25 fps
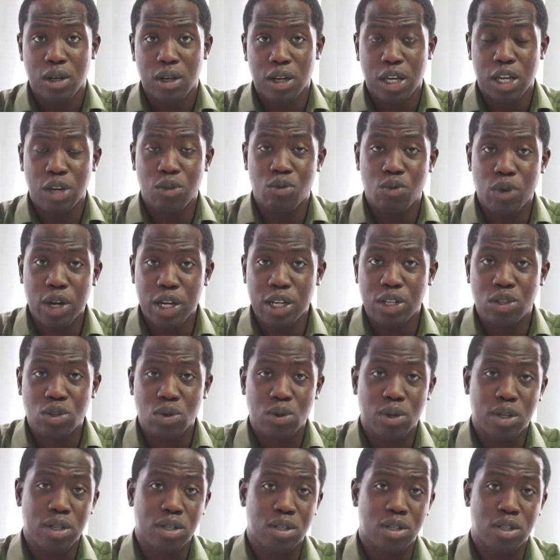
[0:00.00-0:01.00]
He really
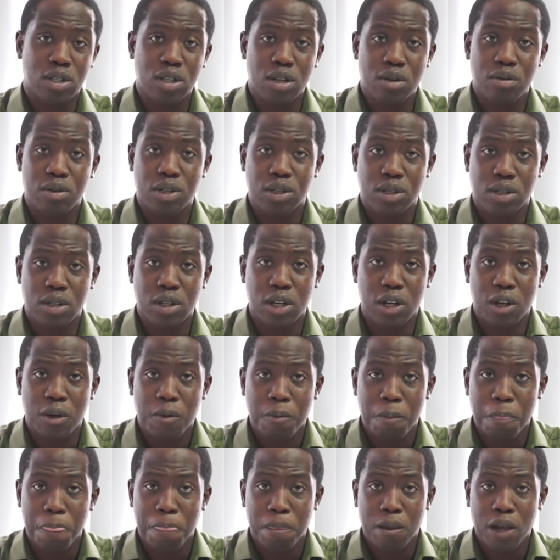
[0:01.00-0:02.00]
took it seriously
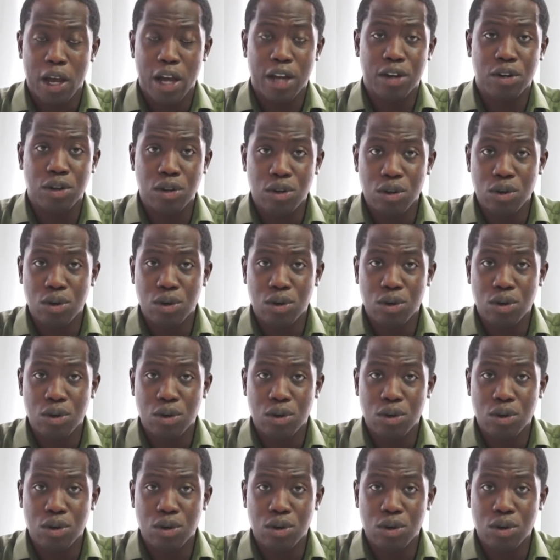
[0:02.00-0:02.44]
and